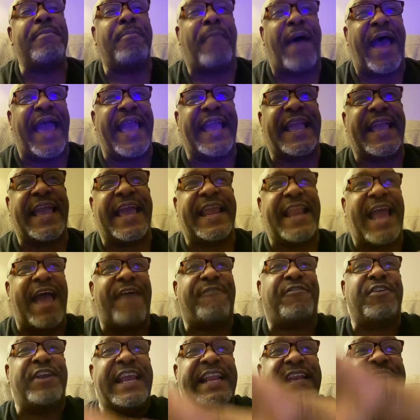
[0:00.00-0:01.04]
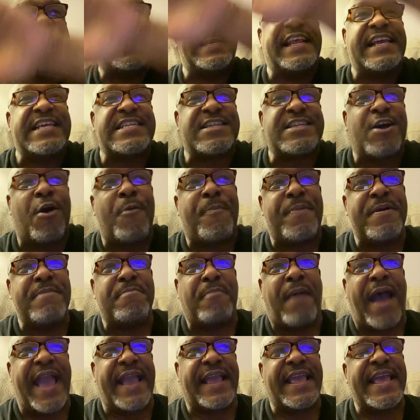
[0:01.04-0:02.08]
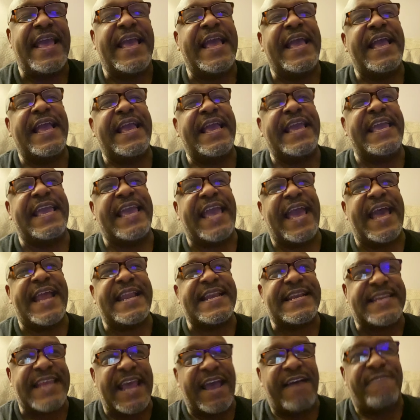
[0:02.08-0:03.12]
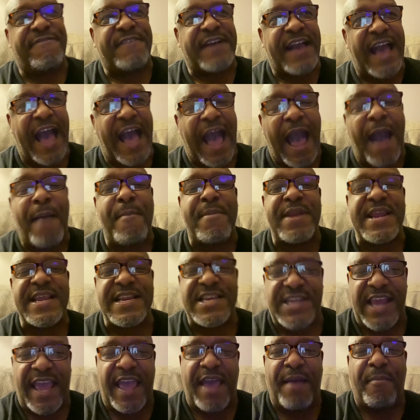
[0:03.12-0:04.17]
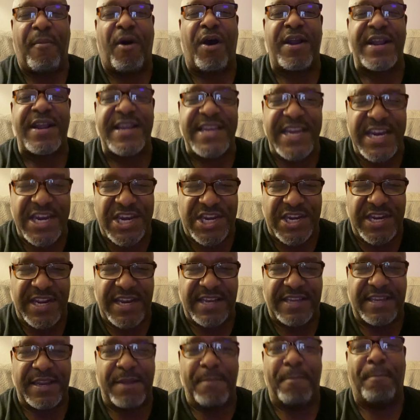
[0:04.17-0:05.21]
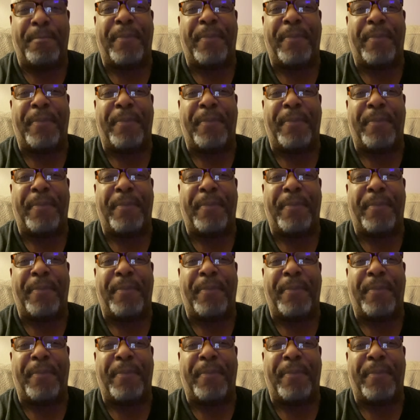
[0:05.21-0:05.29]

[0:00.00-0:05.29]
mic, and after he did his open mic, he had Def Comedy Jam auditions. And